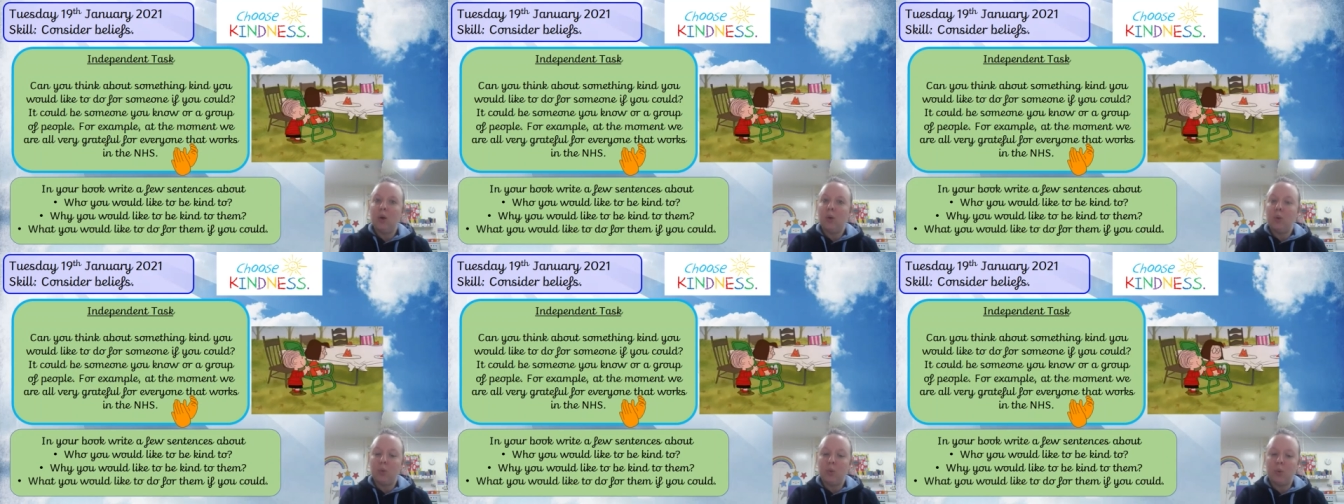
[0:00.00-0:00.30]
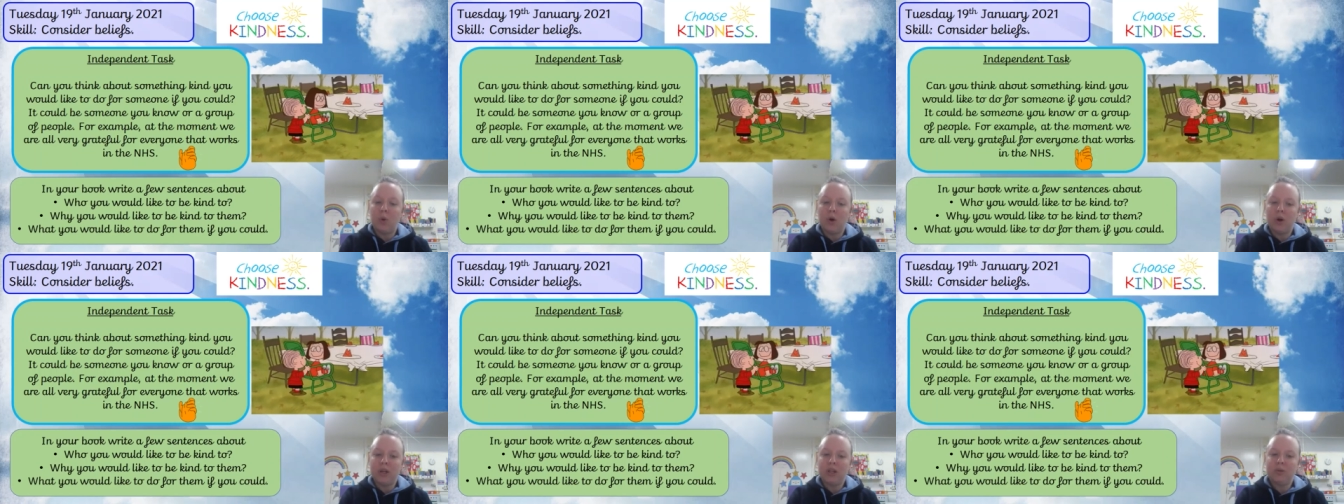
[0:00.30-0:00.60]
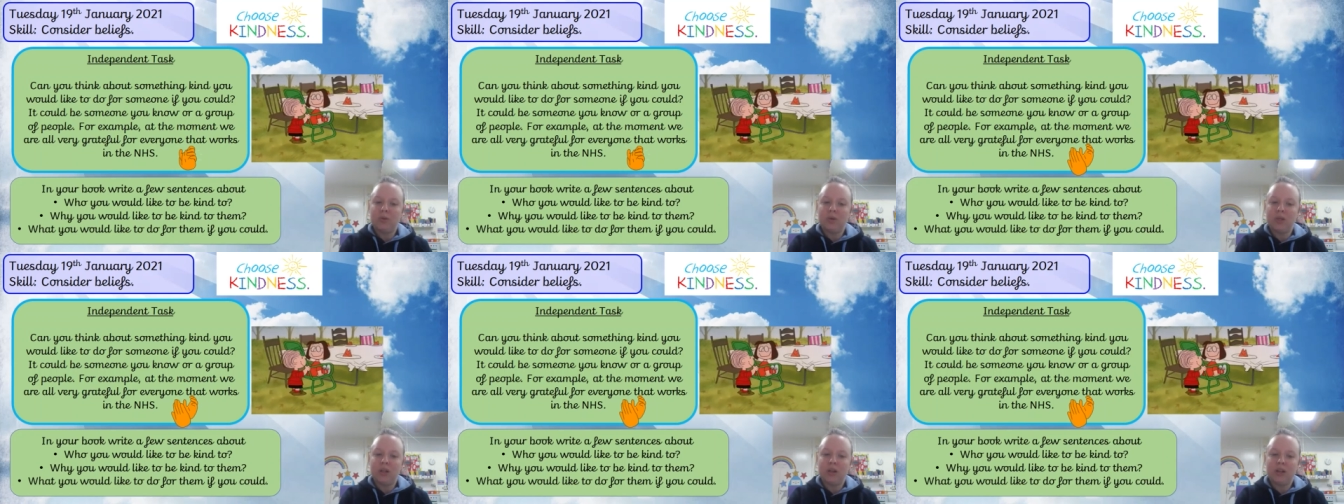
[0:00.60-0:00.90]
why you
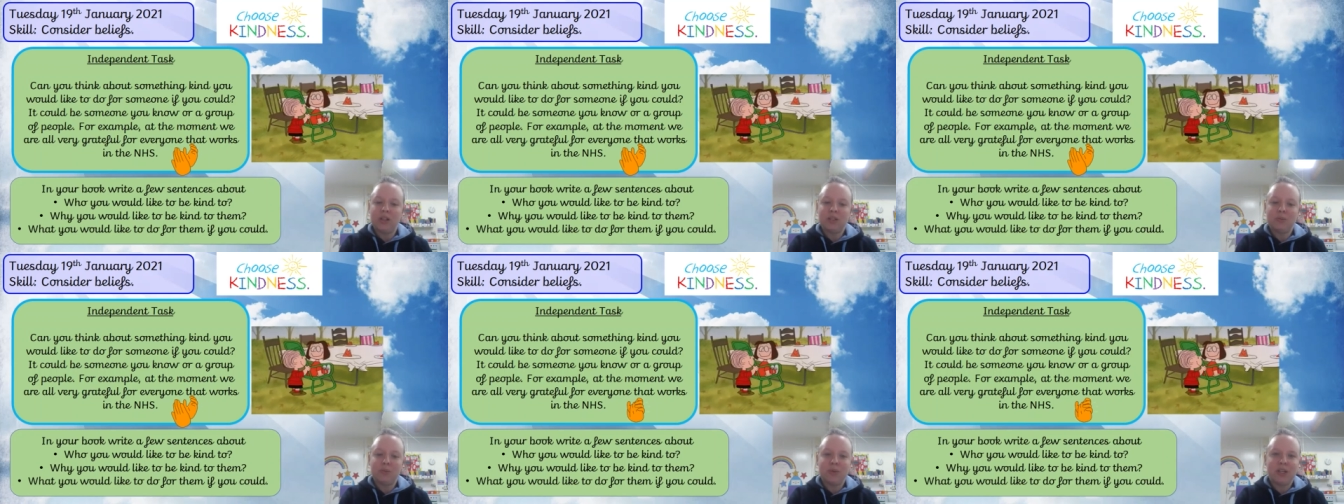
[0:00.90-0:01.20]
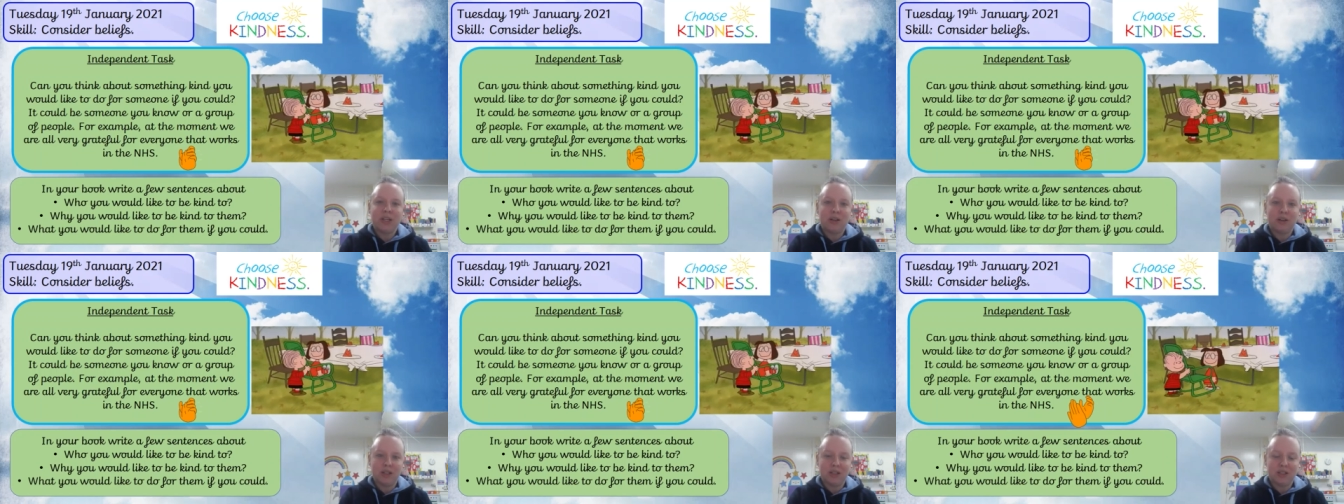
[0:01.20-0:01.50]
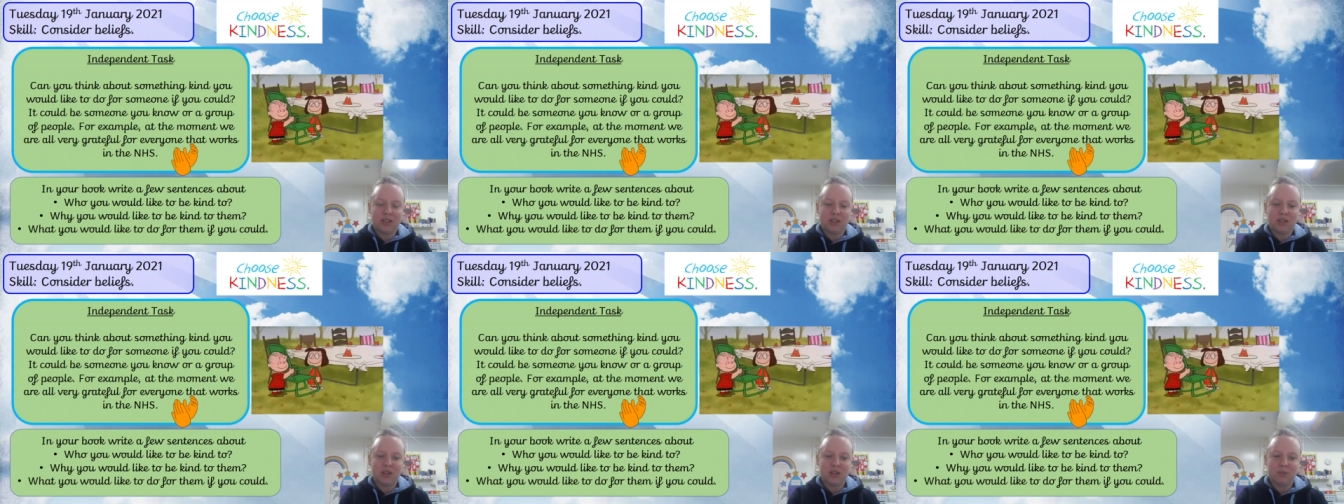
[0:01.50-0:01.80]
would like to be kind
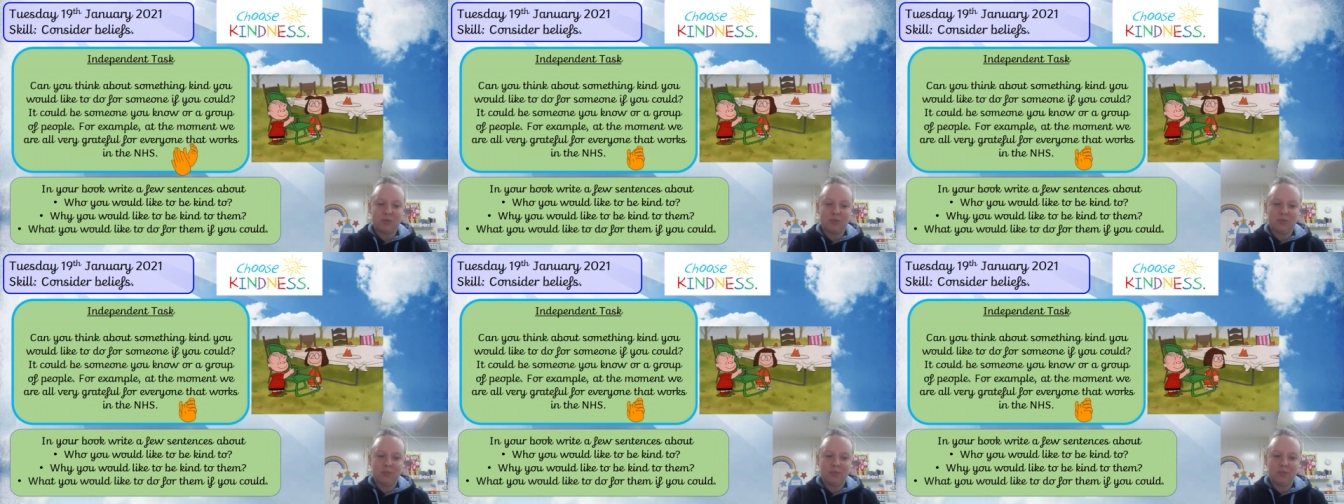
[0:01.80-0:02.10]
to them,